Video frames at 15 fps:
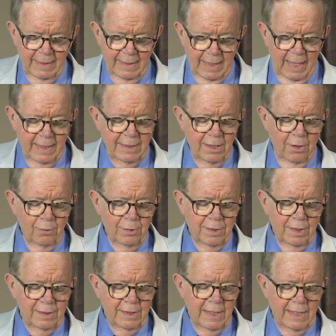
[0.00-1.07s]
I know
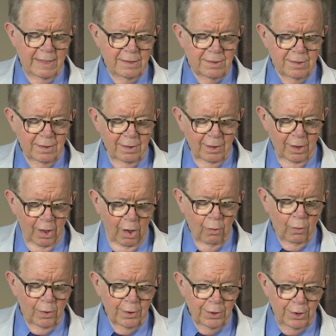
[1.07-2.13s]
that these
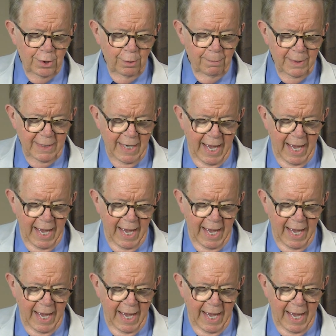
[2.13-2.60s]
lower human